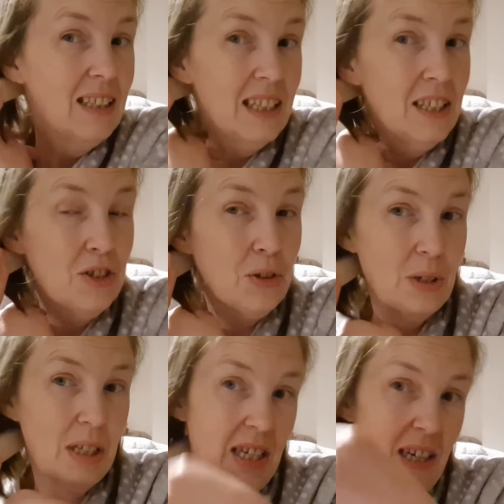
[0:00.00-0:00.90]
I did
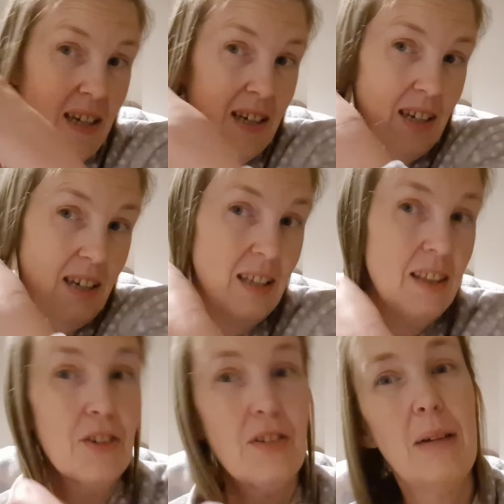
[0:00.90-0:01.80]
enjoy
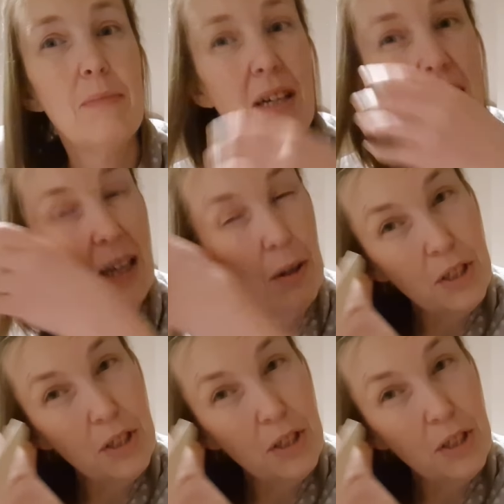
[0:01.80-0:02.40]
the crap that I ate.